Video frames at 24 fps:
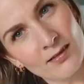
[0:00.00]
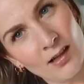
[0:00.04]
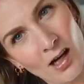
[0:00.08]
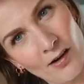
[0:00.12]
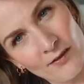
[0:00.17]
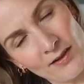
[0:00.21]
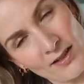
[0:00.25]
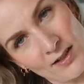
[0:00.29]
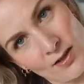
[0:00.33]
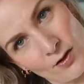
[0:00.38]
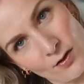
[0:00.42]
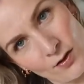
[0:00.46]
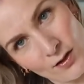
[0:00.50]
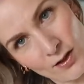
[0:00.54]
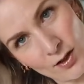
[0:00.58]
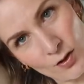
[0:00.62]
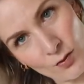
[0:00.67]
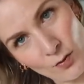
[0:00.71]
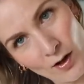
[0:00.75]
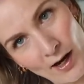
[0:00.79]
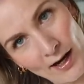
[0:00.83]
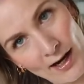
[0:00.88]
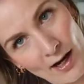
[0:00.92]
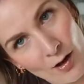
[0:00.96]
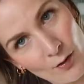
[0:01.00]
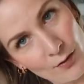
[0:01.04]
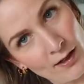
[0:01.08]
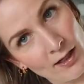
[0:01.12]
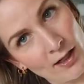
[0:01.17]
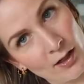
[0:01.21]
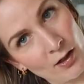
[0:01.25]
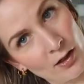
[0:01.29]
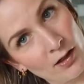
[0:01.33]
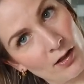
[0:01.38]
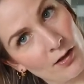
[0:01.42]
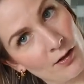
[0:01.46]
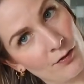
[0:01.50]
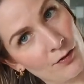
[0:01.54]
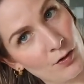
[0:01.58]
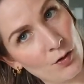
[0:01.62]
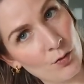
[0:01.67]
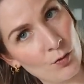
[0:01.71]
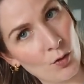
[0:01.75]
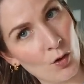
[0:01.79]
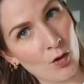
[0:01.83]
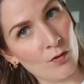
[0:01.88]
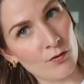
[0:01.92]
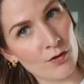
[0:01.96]
Obviously you can dry out the hair if
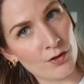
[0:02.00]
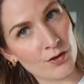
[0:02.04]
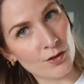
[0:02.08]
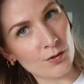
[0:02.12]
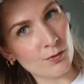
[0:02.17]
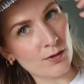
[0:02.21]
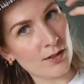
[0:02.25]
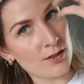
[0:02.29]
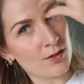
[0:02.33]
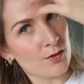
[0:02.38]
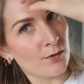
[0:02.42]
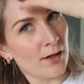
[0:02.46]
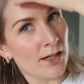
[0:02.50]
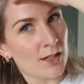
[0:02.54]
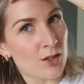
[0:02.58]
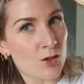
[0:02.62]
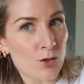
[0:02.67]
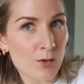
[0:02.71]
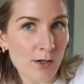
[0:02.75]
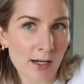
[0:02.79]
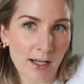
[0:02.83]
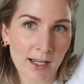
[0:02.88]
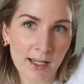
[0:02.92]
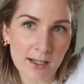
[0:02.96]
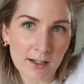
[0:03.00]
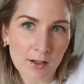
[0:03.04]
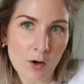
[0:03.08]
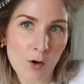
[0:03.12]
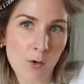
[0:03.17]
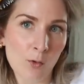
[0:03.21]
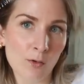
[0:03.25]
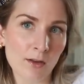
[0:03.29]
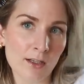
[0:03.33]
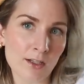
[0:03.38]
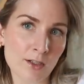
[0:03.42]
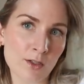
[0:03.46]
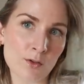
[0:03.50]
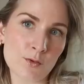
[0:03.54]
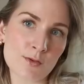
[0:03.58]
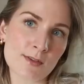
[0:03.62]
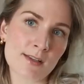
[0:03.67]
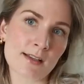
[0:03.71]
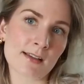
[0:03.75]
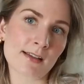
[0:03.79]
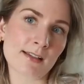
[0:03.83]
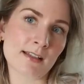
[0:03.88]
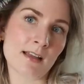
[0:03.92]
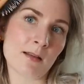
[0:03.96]
you overdo it, so I try to only
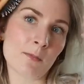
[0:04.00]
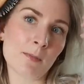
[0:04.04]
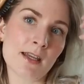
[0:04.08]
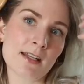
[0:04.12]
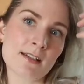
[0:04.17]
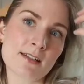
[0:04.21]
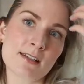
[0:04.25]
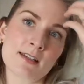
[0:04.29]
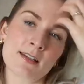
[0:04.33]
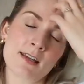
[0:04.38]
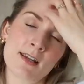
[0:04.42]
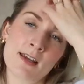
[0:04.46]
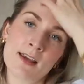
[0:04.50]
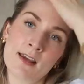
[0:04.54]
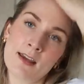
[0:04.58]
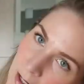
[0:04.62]
use a little bit.